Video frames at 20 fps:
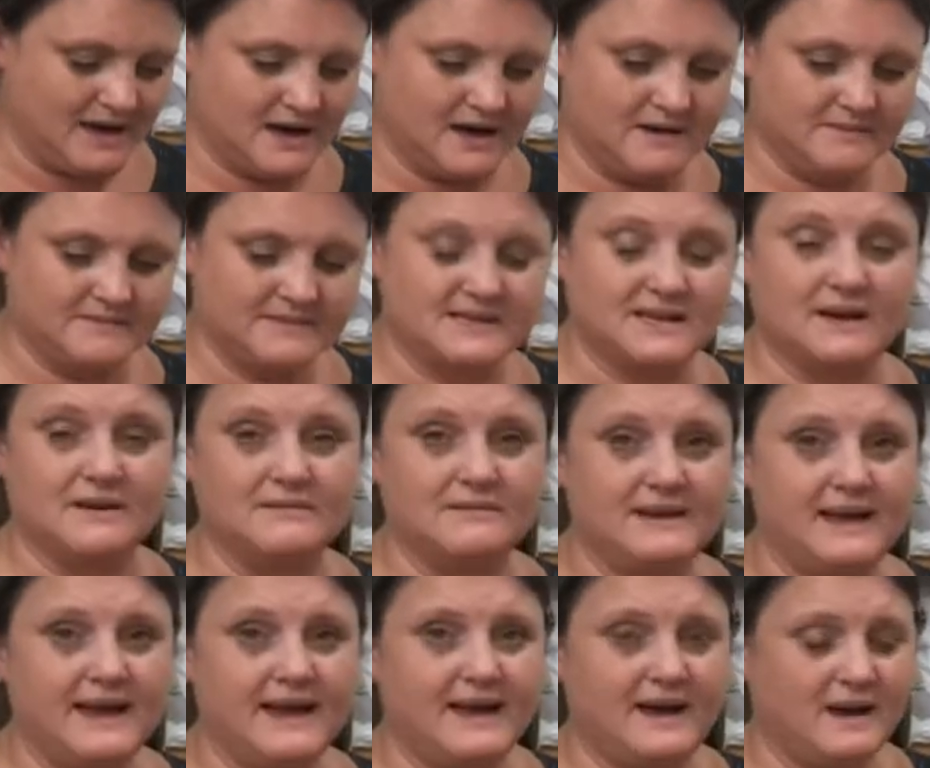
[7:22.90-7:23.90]
So
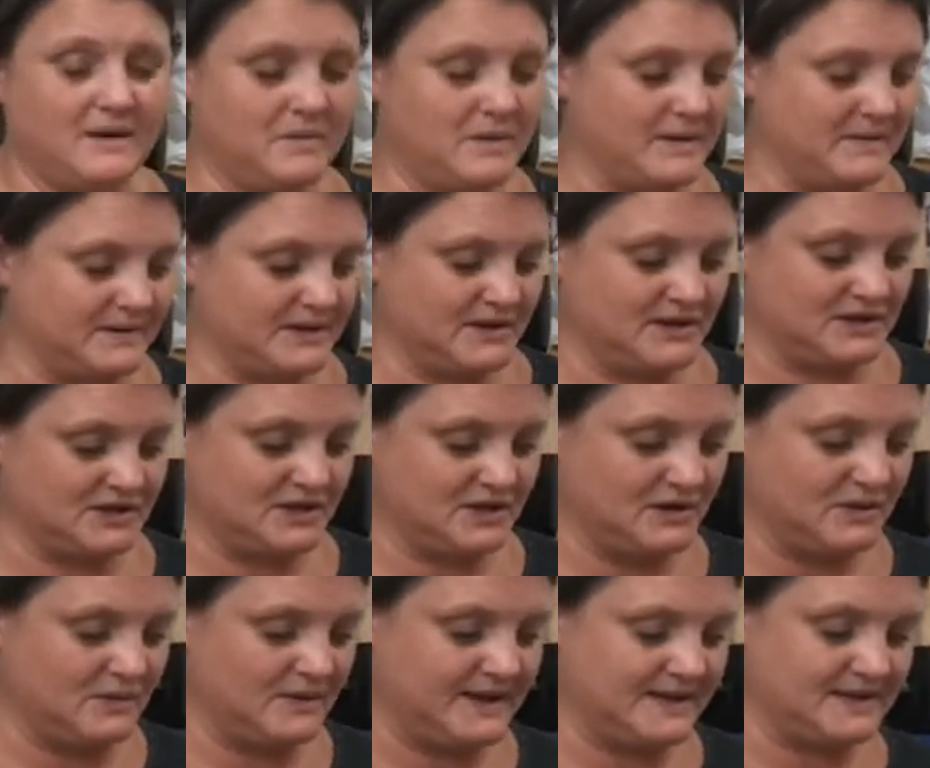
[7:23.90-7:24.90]
now what I'm going to
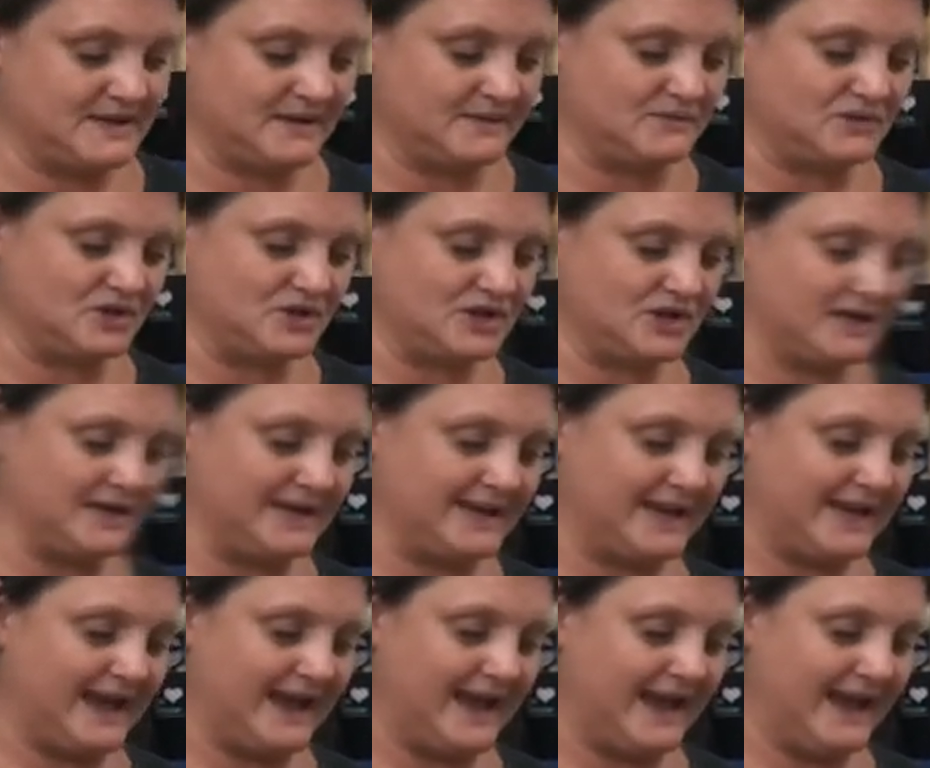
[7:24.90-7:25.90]
do is I'm just going to
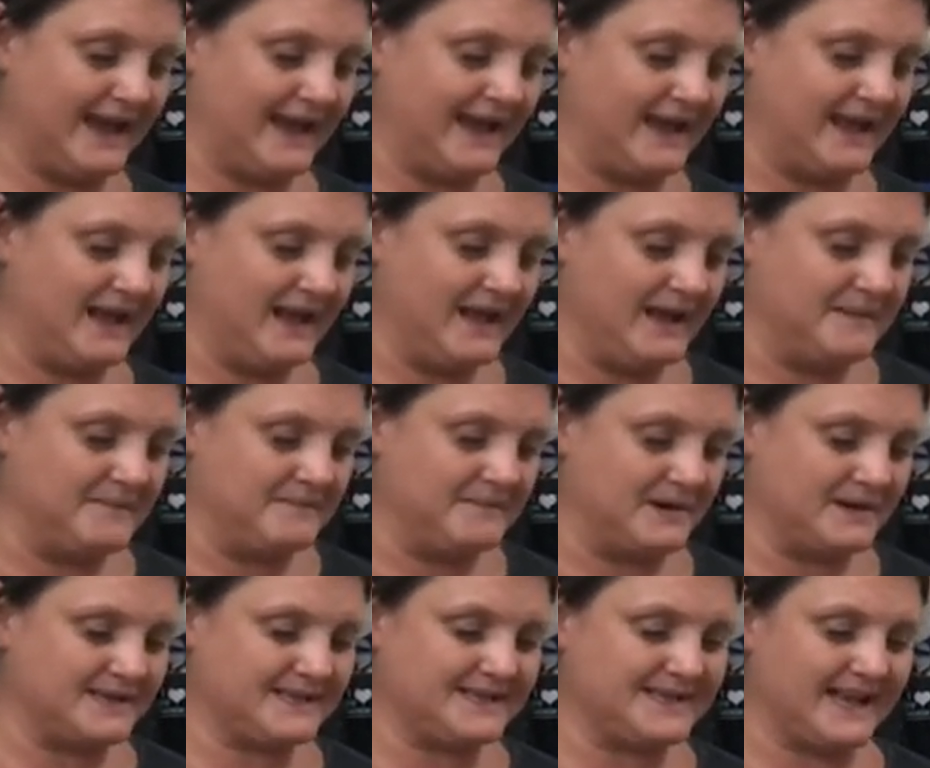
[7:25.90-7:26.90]
get
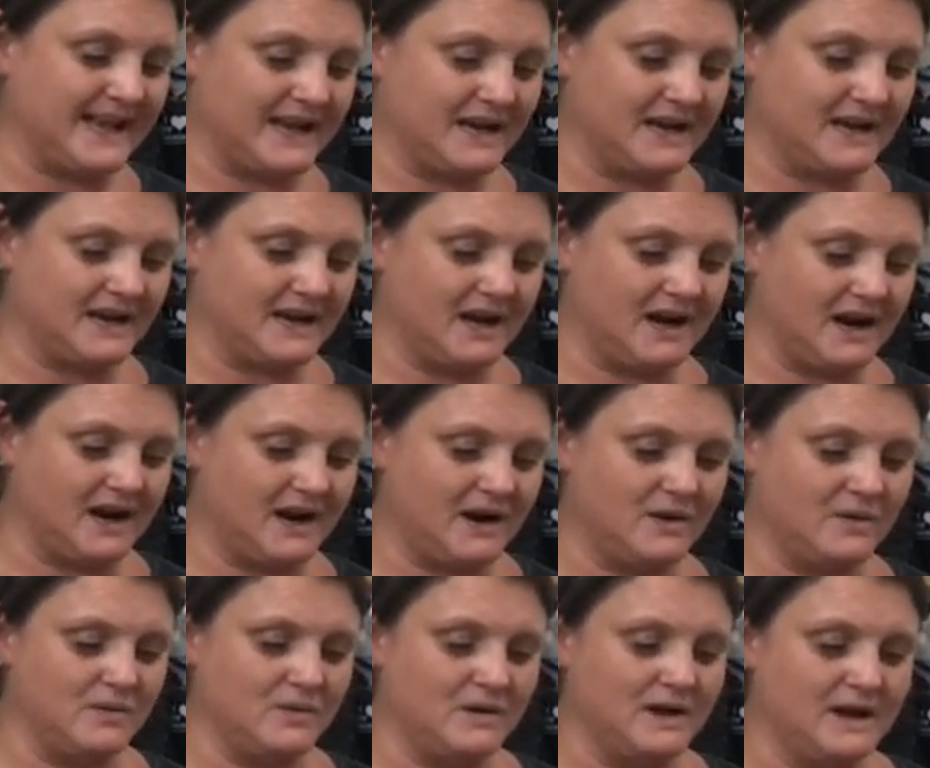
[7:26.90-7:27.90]
my second
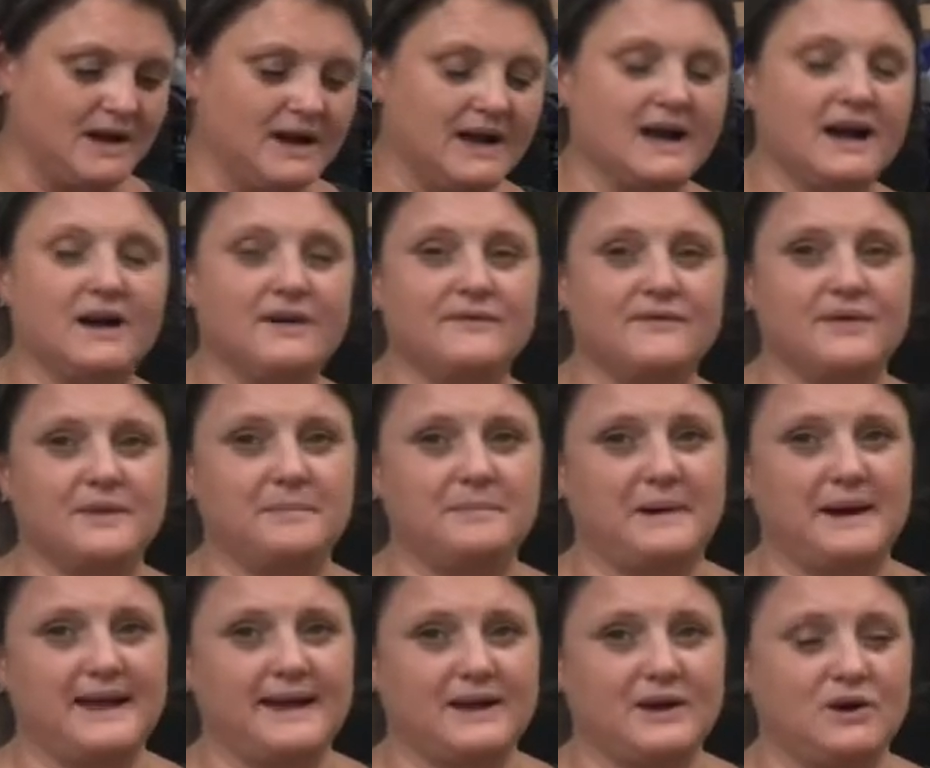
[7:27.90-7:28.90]
coat of the
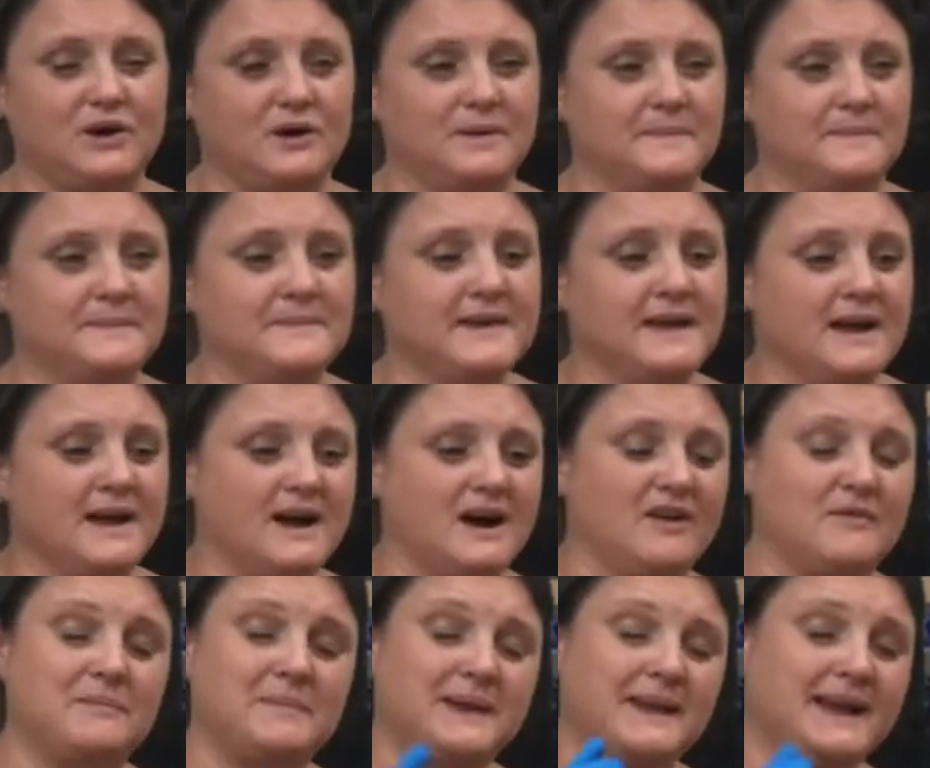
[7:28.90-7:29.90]
black on.
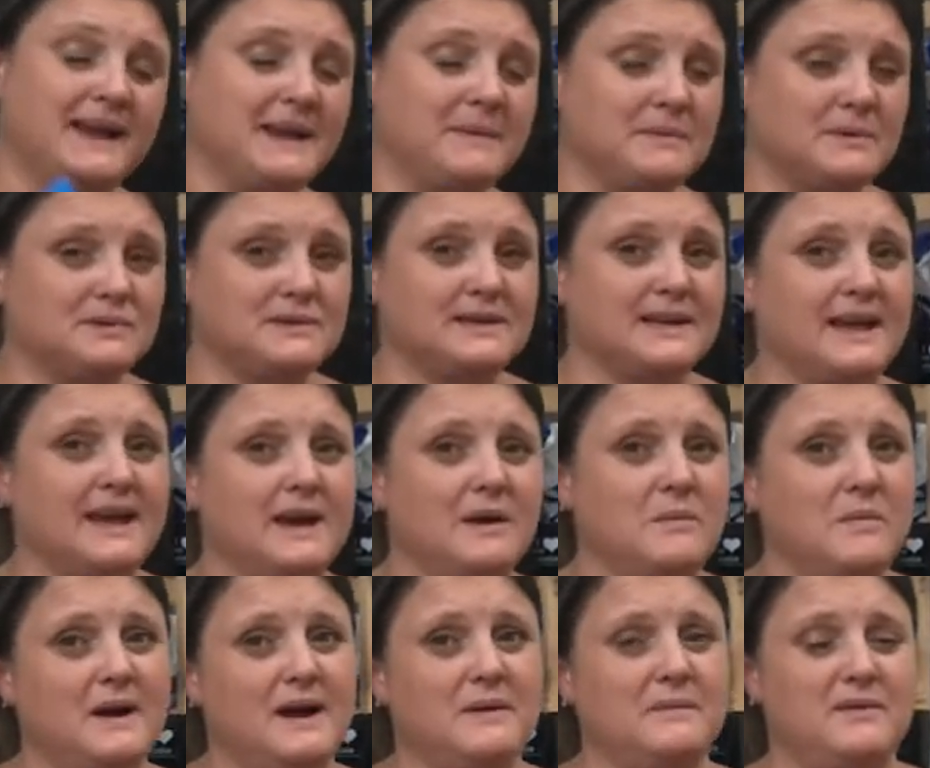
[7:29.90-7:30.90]
I've been able to get
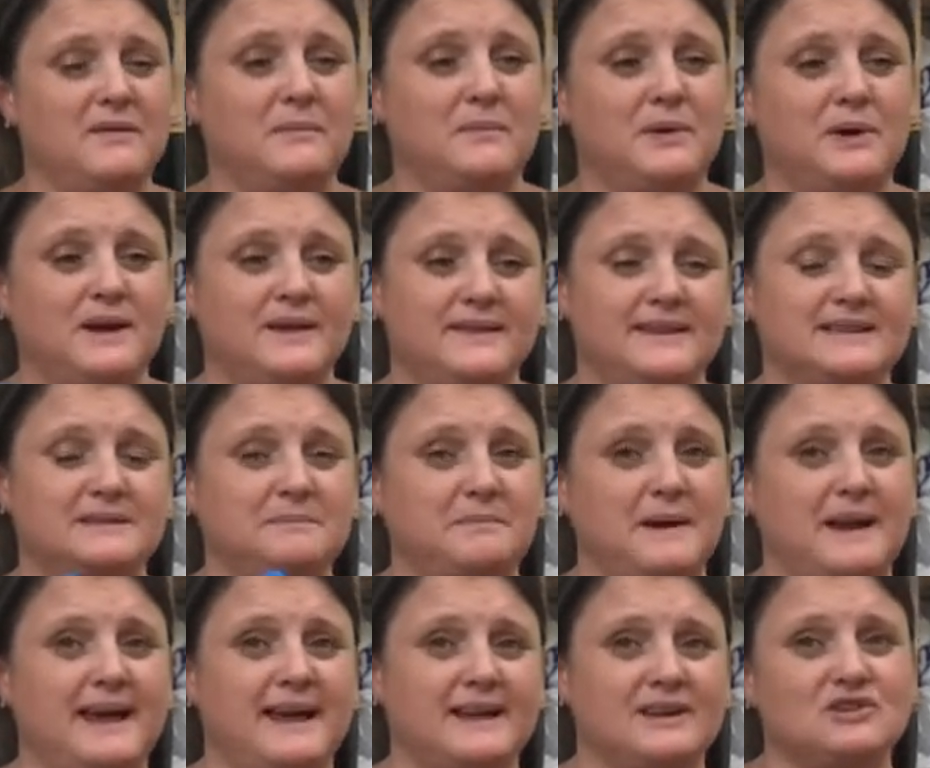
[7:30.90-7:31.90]
away with putting this
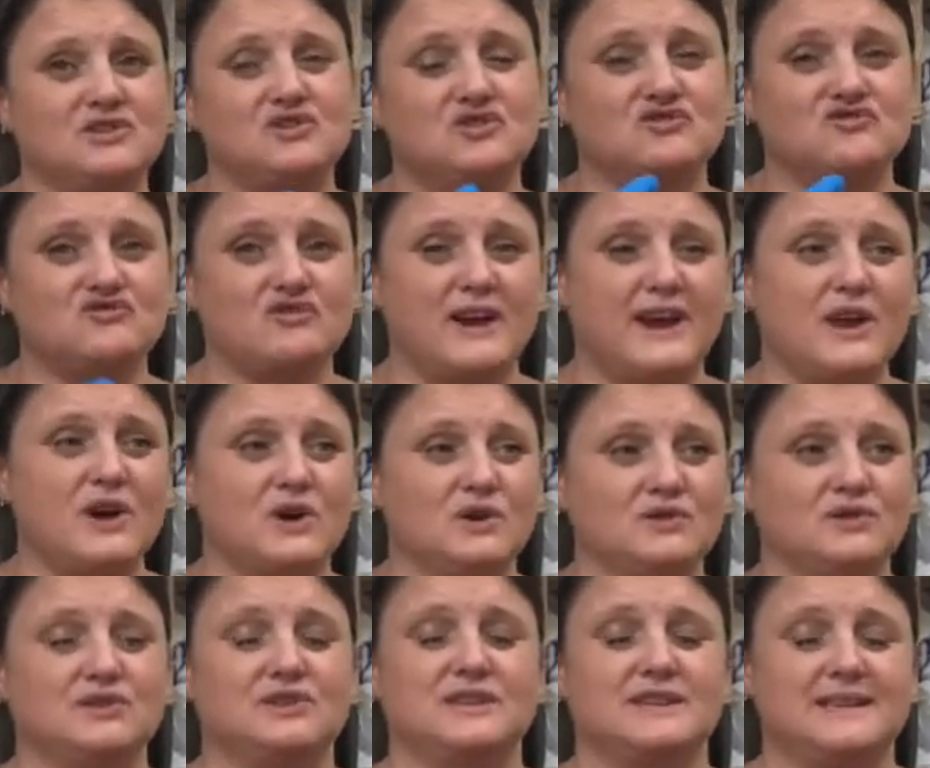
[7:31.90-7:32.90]
black straight
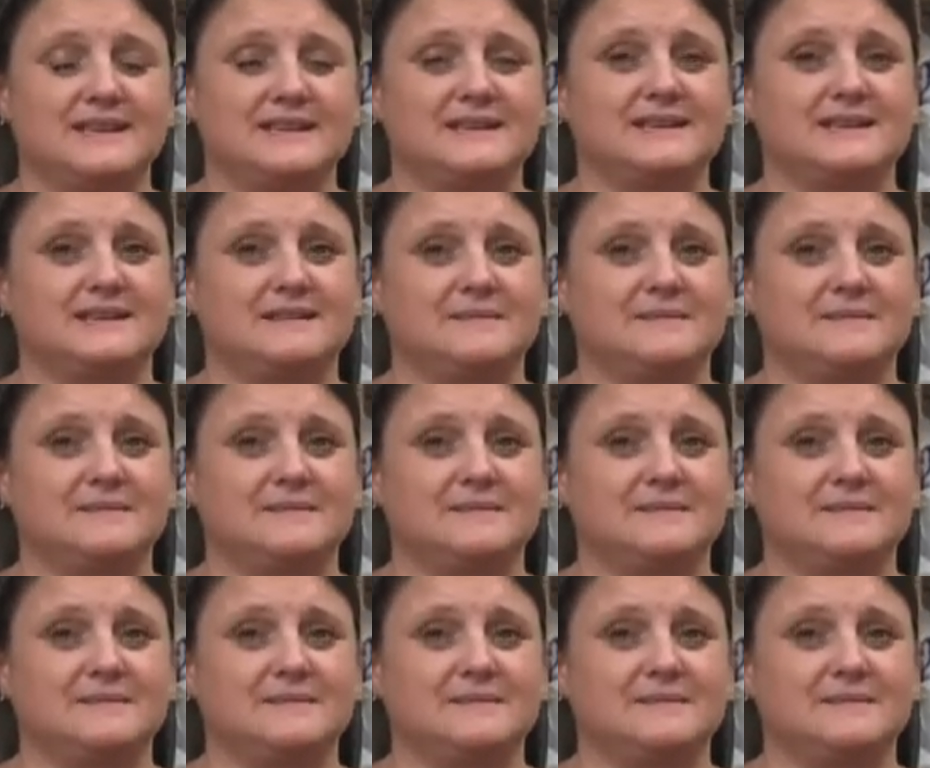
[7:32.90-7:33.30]
onto this